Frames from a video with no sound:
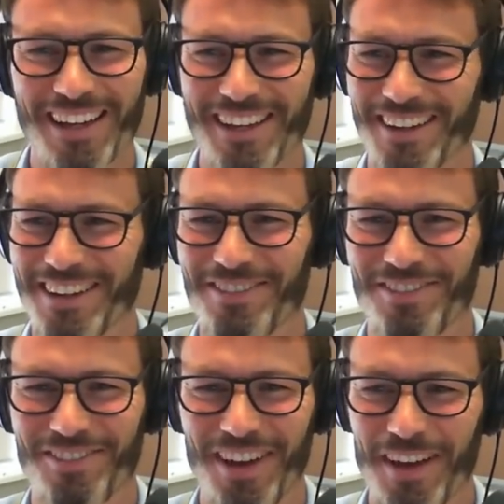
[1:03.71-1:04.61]
kind of
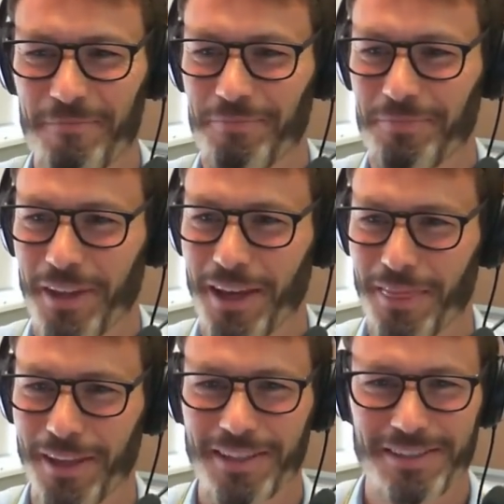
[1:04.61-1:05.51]

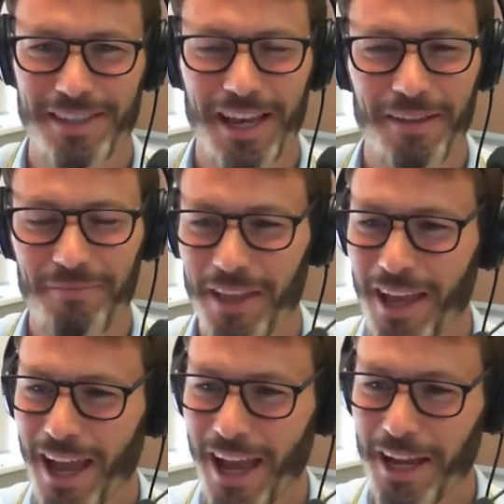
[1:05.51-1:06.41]
thing to say.
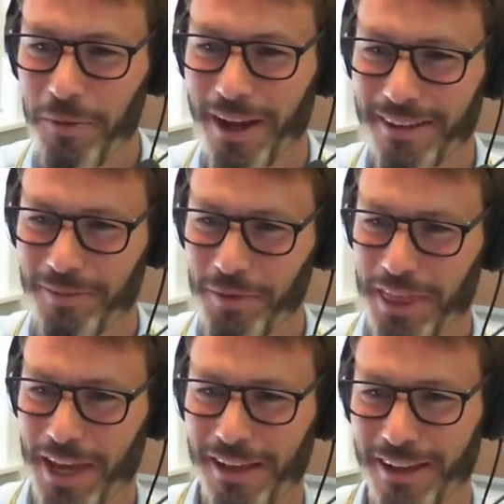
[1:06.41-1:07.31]
Anyway,
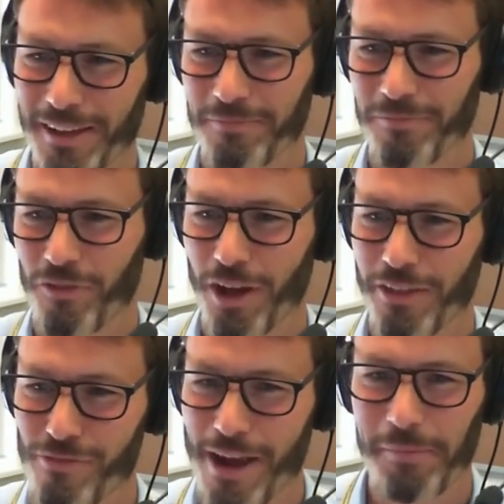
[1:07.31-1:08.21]
with that
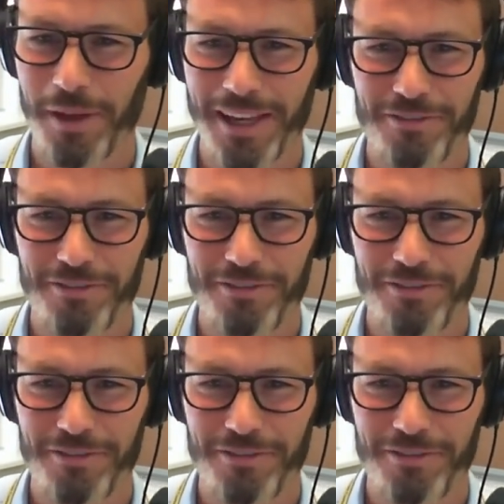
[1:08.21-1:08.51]
rather rambling